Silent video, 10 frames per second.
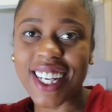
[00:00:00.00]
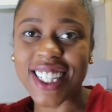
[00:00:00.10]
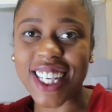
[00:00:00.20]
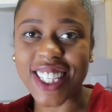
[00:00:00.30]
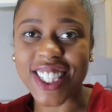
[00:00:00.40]

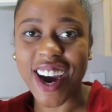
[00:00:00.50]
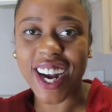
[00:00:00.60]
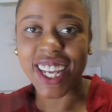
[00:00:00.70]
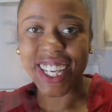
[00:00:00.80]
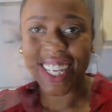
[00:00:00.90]
Let's get
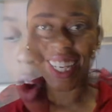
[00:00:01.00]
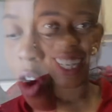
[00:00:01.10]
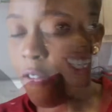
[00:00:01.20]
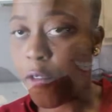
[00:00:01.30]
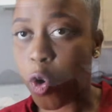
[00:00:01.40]
started.
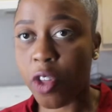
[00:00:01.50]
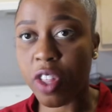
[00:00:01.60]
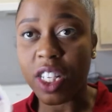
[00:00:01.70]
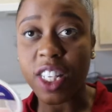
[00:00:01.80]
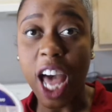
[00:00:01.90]
For
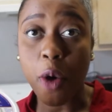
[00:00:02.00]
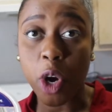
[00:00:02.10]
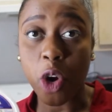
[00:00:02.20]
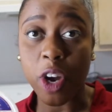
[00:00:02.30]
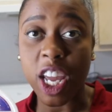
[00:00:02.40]
the
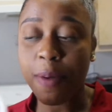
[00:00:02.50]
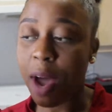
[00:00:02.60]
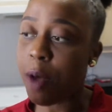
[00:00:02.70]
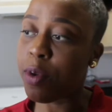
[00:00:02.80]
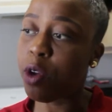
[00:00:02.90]
sour cream, I'm